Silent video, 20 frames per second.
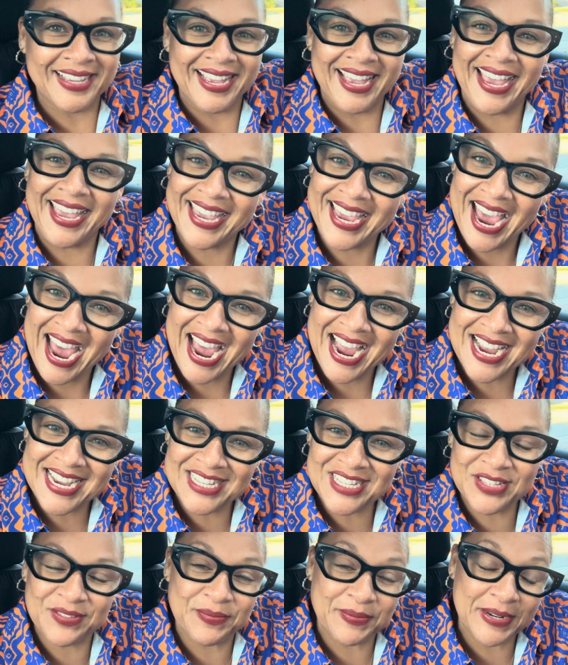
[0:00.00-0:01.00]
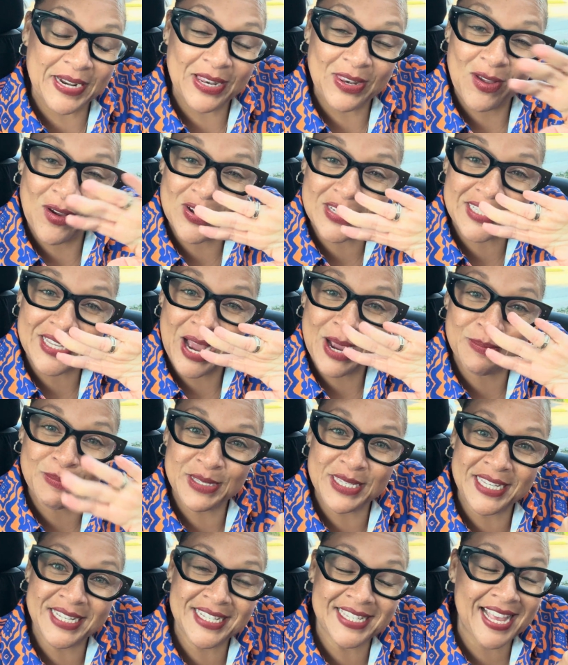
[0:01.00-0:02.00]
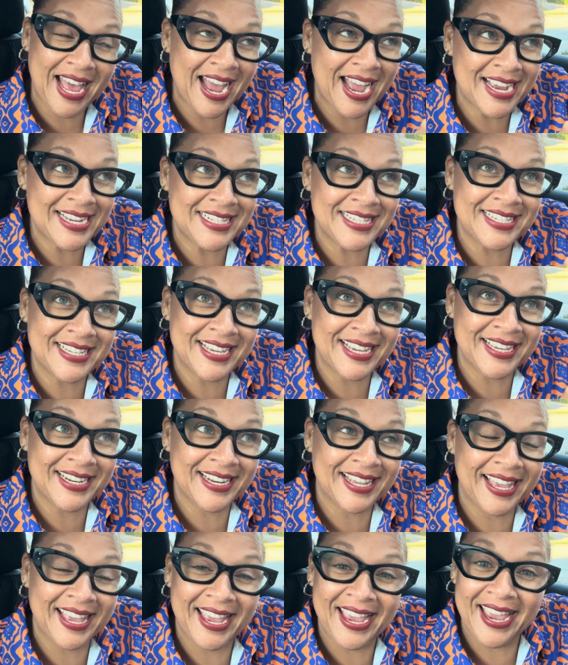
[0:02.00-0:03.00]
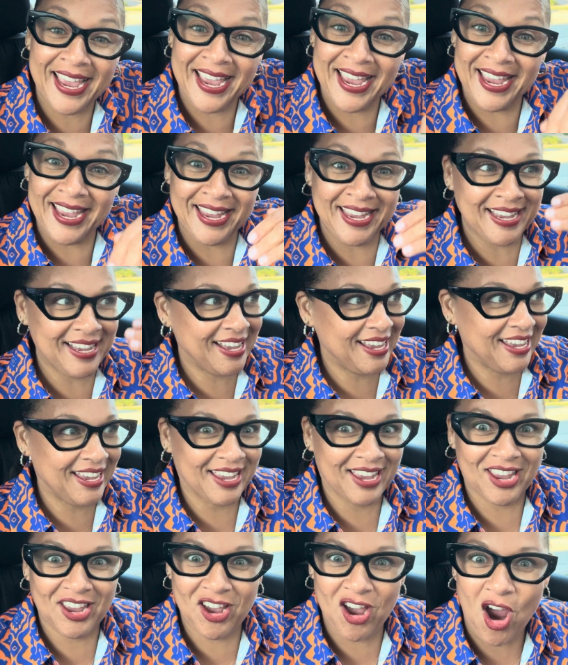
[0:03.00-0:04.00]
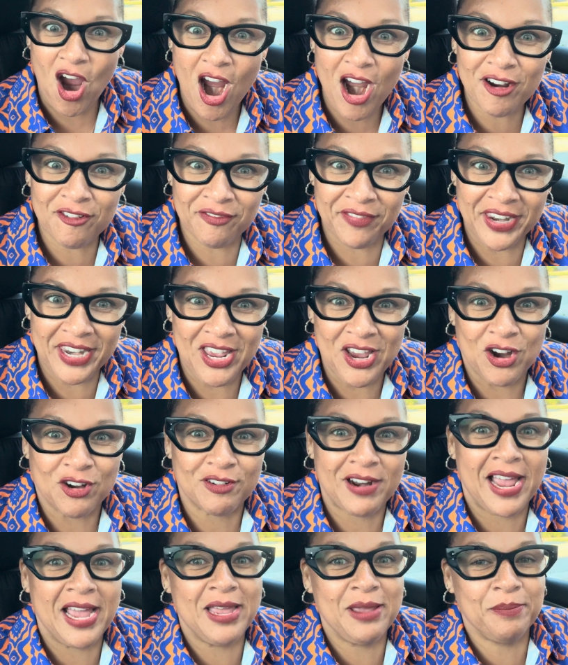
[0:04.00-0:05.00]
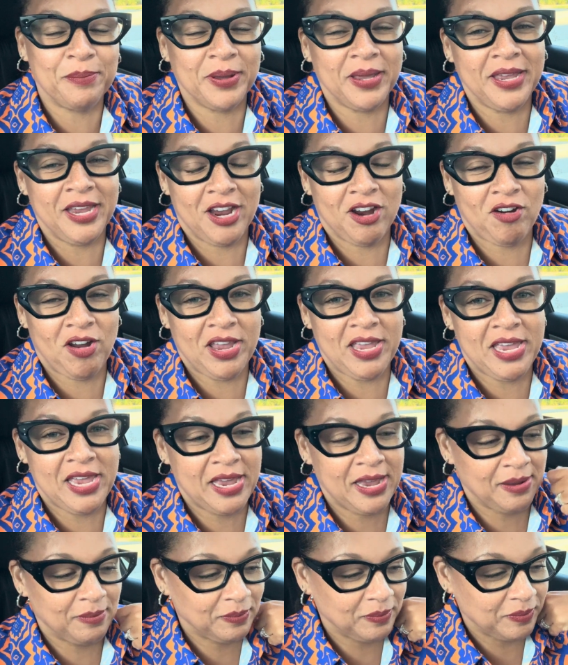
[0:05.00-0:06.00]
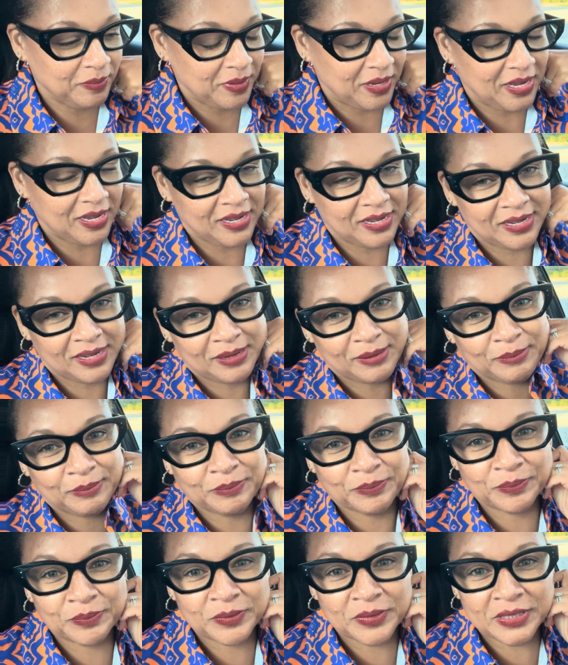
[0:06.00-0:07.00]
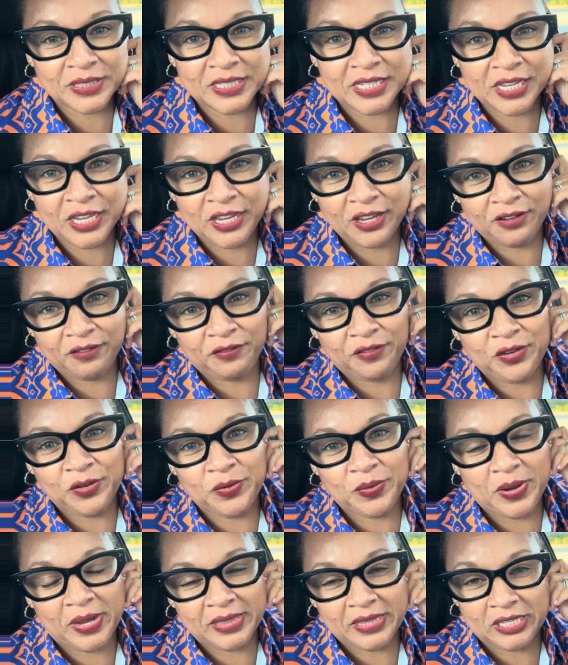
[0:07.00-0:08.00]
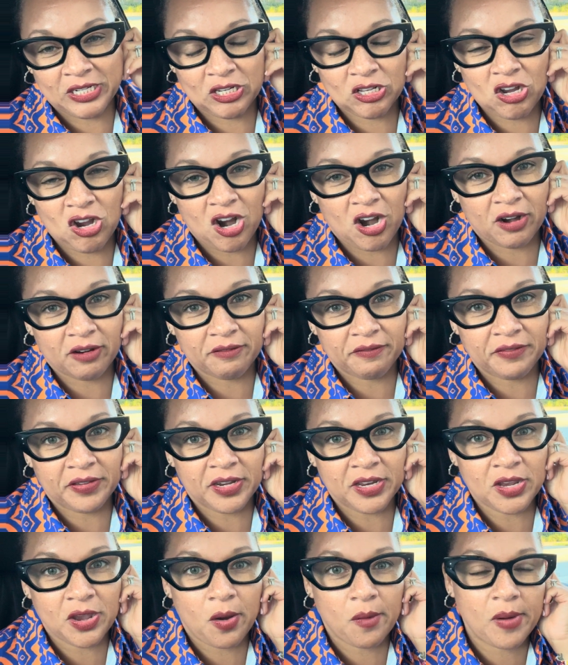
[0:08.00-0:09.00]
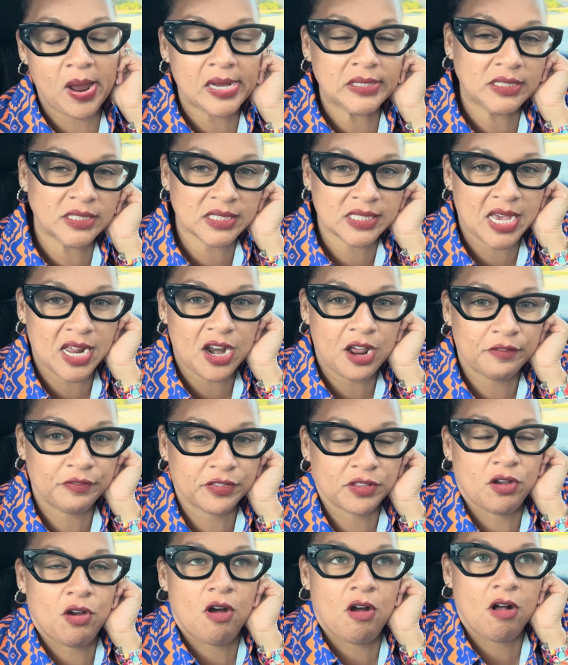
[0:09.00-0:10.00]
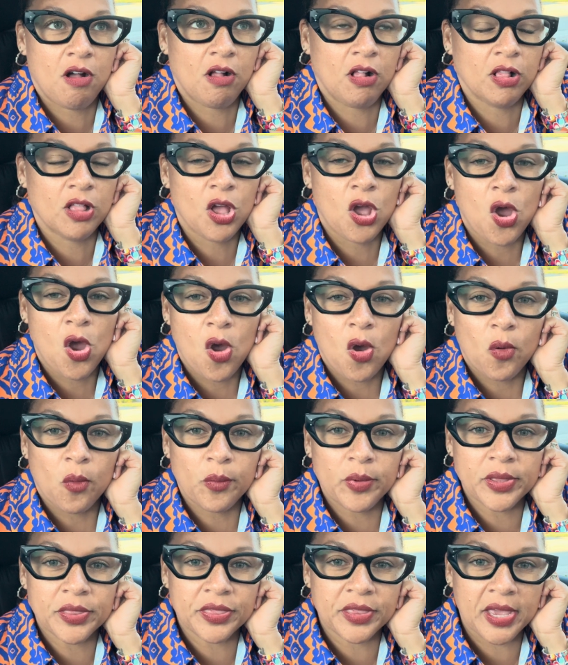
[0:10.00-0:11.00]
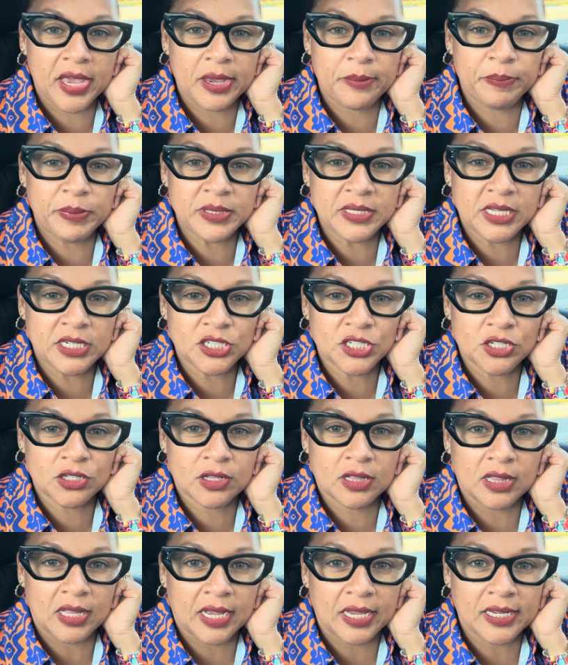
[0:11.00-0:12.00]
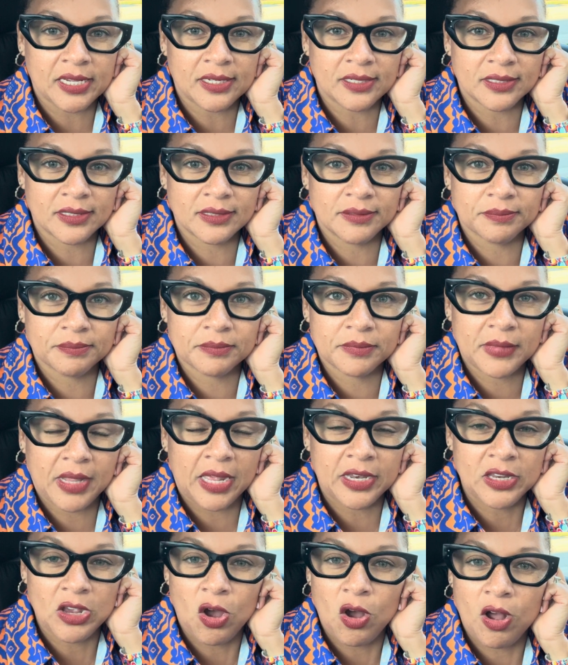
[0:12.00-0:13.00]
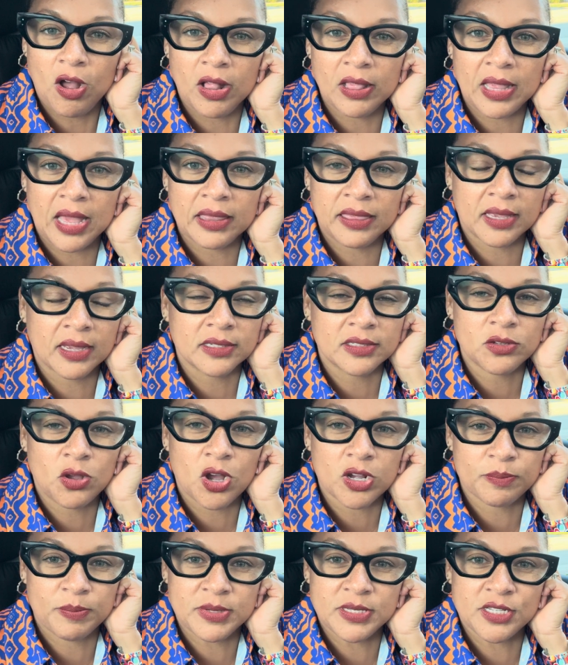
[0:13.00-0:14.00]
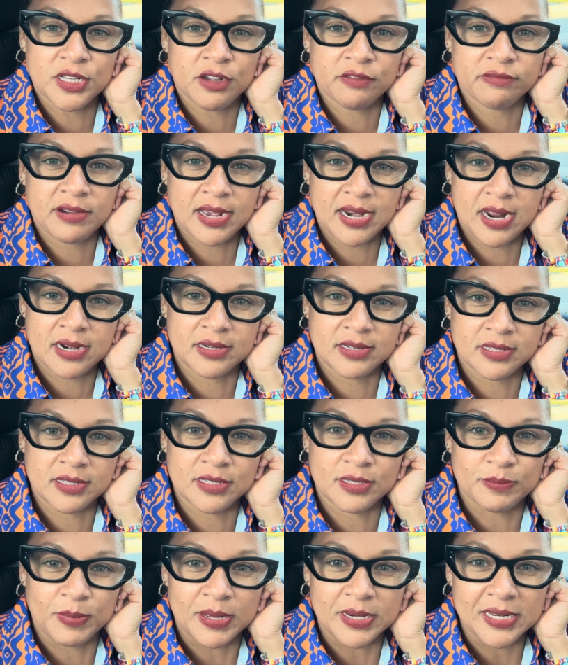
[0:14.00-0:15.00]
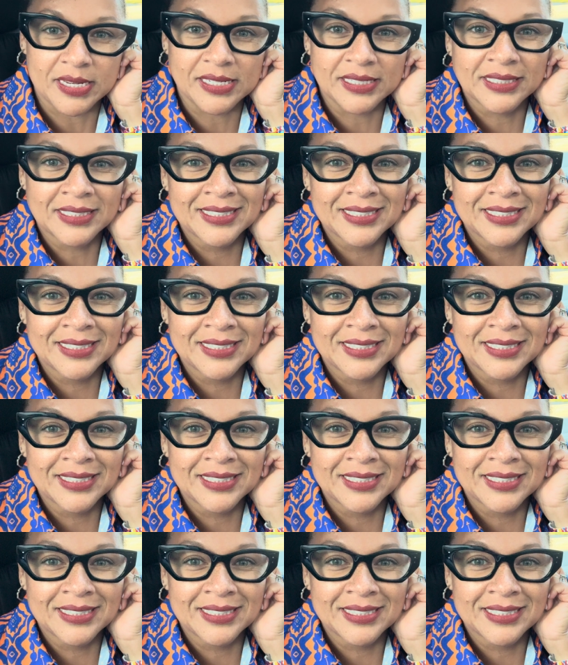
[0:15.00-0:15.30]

Hey guys, it's been a long time since I did a car video, right? But here I am to give you a little car video. I just got off a call with a potential client. And y'all, I think I talked myself right out of this money.